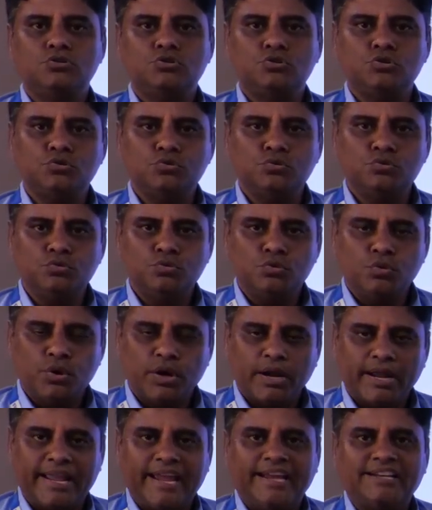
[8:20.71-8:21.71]
to
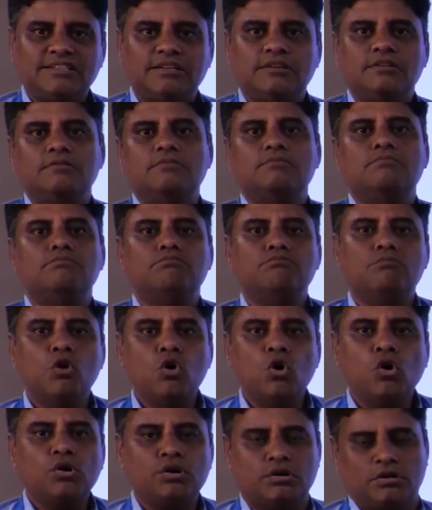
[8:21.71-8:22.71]
get
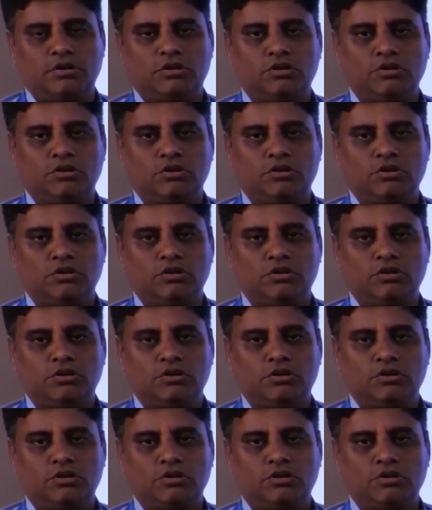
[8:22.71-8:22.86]
more